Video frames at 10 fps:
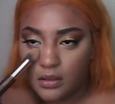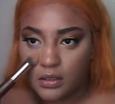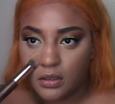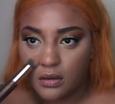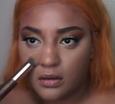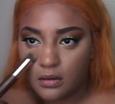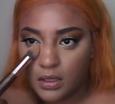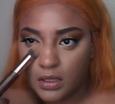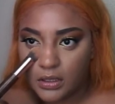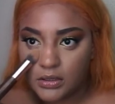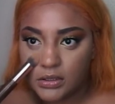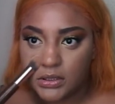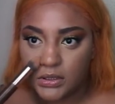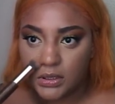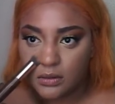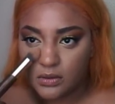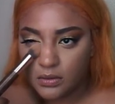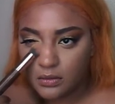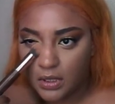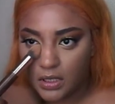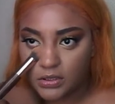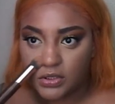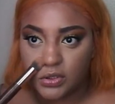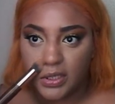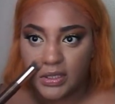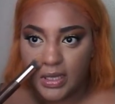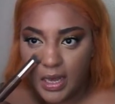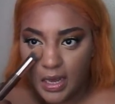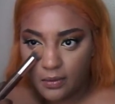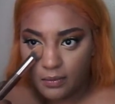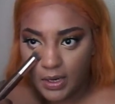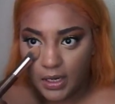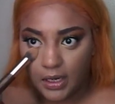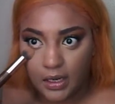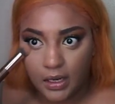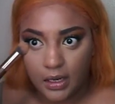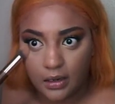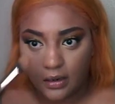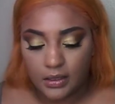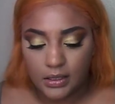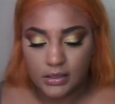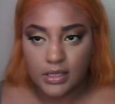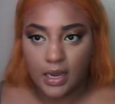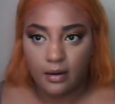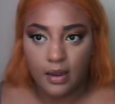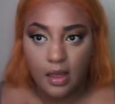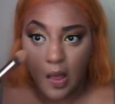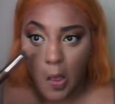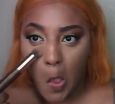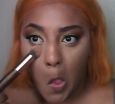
So I like to just concentrate that right here in this area.